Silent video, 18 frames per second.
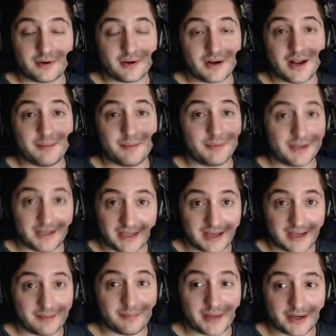I'm going to
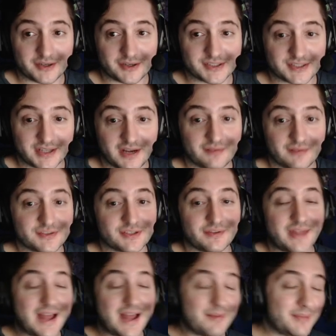get better stuff. So
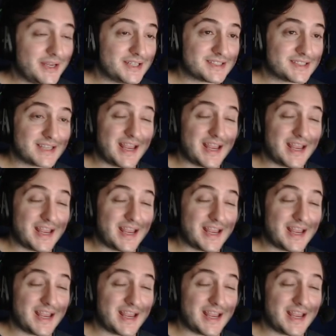that means